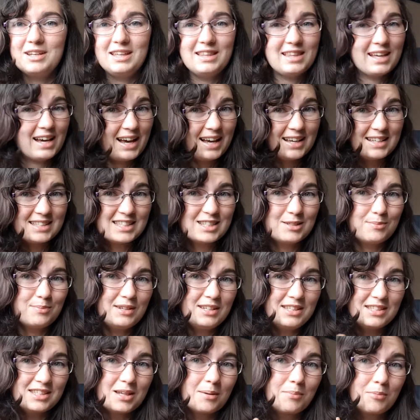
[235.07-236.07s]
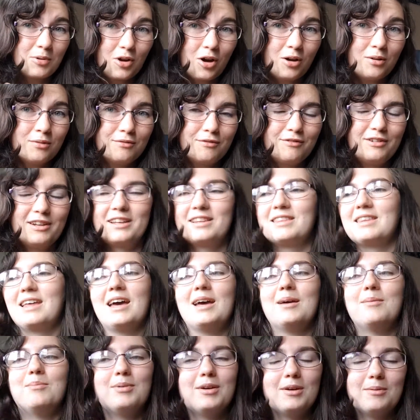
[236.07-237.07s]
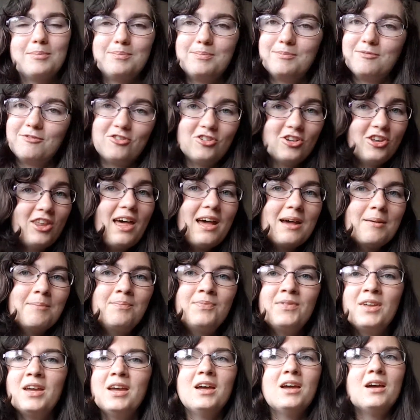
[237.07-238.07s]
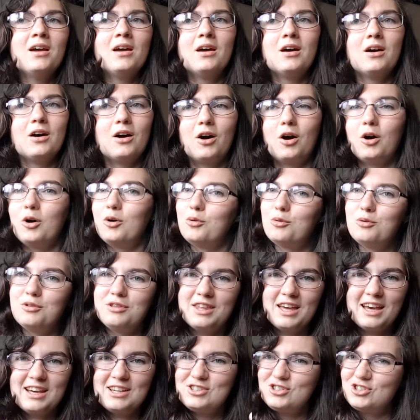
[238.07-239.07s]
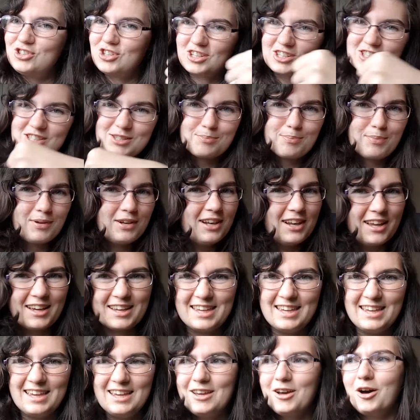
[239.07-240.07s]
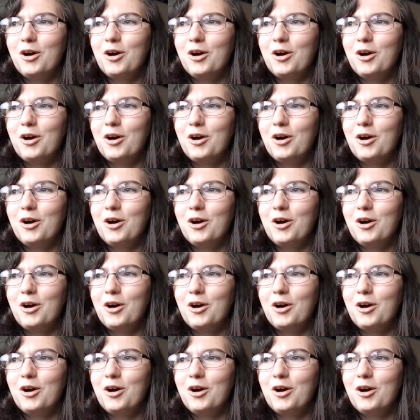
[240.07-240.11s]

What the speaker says: There has to be some conflict there, but for them, oh, they're just plucky.